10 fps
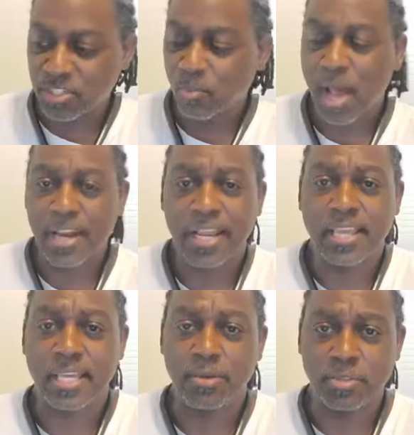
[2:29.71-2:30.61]
why did they
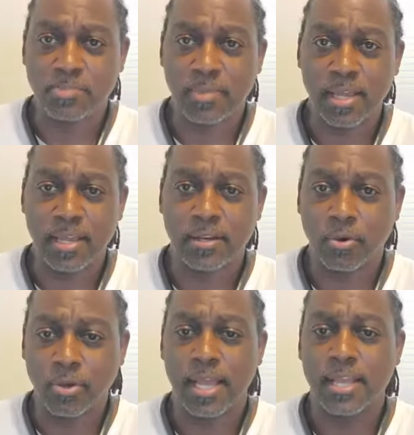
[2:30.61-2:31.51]
kill this man?
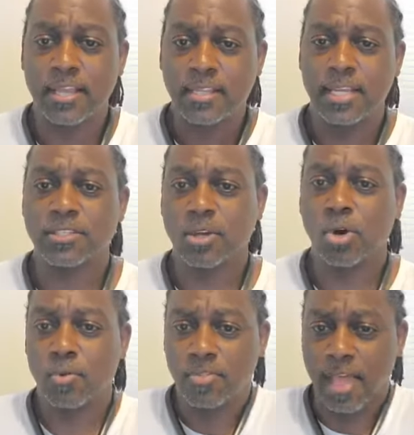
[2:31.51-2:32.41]
Okay, let's go
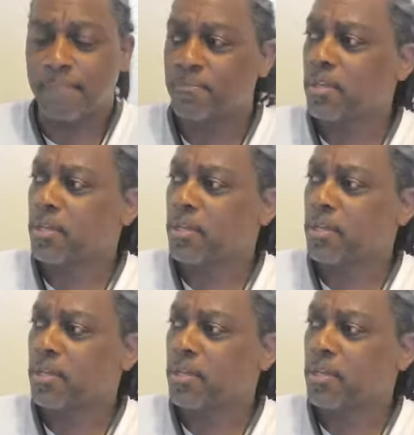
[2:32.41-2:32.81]
with that.